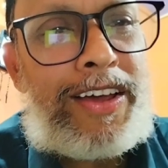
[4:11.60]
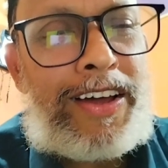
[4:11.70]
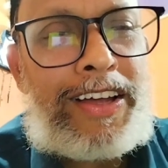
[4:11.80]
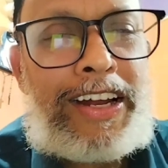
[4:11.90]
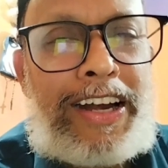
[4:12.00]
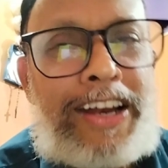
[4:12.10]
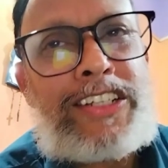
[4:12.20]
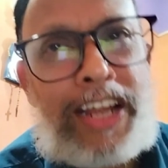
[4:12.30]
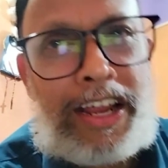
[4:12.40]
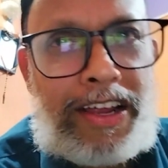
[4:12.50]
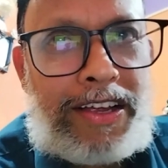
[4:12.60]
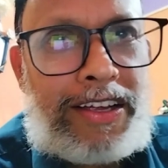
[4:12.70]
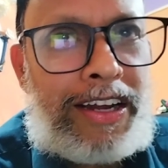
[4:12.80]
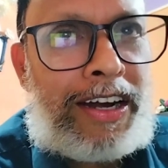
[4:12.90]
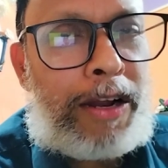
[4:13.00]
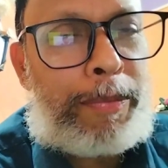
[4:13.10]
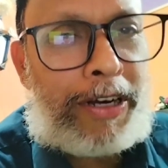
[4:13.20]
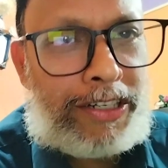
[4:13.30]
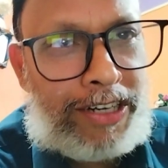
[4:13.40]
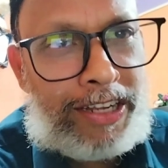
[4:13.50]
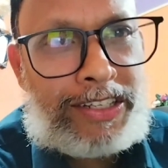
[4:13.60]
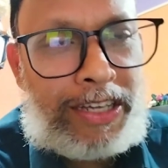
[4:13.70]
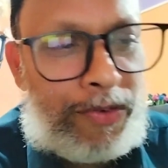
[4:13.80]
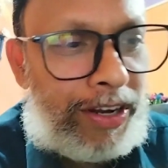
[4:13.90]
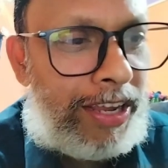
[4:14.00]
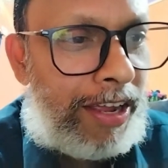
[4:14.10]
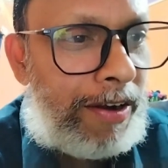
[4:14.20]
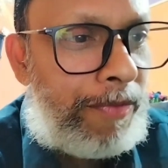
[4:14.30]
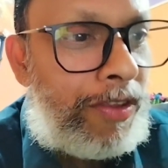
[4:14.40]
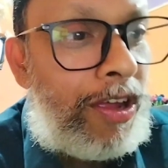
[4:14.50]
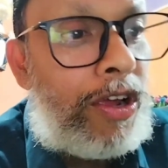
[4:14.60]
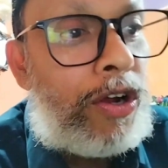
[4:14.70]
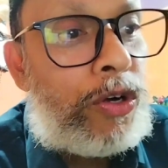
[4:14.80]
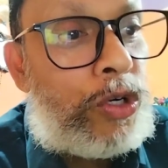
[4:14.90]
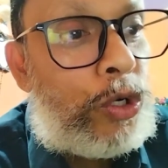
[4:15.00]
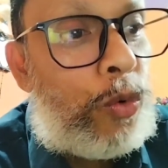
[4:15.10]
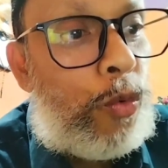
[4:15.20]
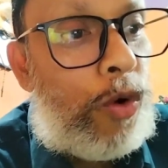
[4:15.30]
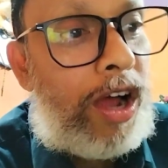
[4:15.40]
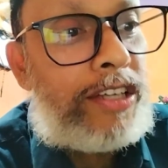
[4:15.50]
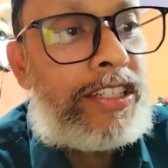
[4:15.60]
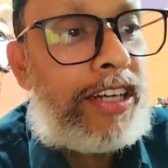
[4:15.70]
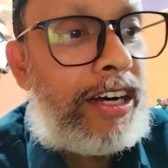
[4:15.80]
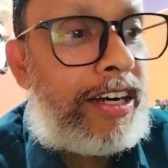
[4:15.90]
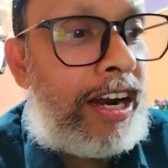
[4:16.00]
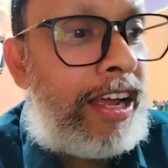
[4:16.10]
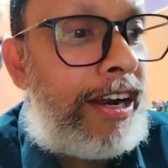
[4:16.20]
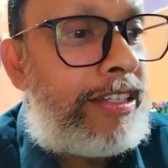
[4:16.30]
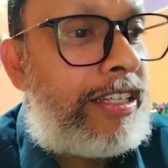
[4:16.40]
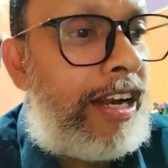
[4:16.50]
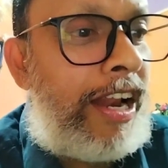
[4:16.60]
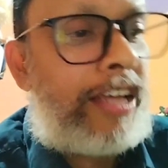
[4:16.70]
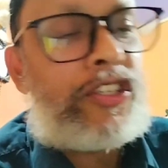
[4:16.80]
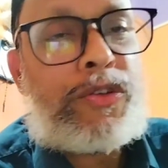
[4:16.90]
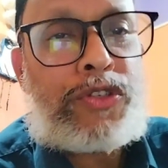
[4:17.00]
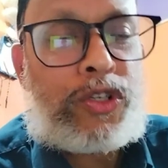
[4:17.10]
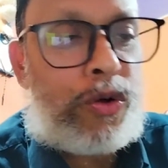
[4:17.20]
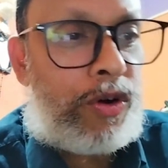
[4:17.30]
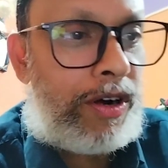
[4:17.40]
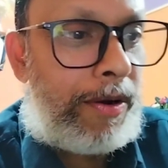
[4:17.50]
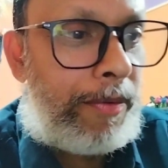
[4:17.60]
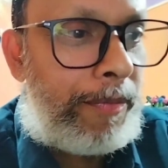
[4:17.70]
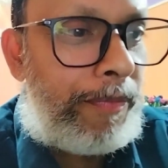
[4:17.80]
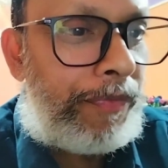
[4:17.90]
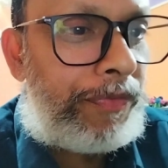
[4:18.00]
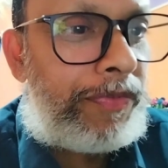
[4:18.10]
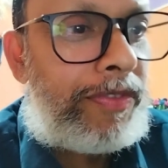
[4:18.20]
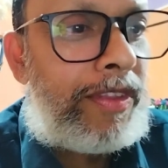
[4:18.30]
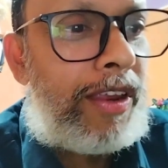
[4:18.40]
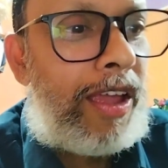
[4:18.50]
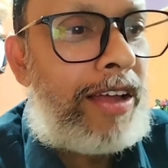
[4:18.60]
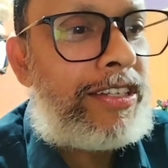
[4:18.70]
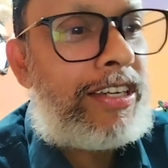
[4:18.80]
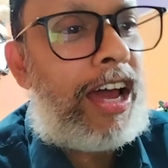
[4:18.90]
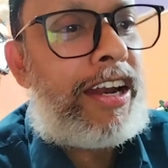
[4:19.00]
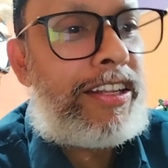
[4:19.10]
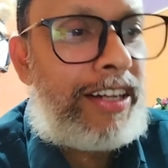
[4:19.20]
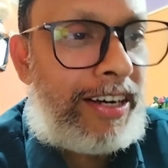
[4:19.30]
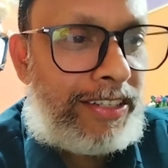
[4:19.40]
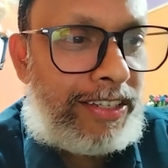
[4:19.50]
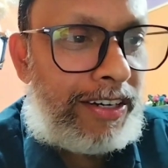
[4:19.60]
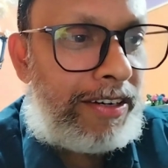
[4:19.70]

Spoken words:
interesting interpretation is given here. Two vast and trunkless legs of stone stand in the desert.